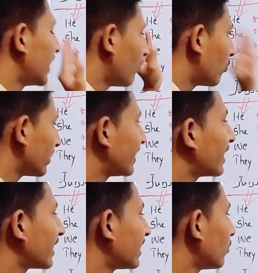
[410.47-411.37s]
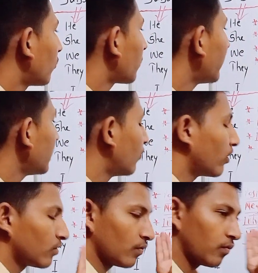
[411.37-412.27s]
you have to inculcate in your mind. You
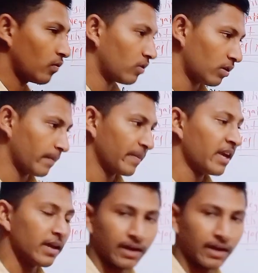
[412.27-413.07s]
have to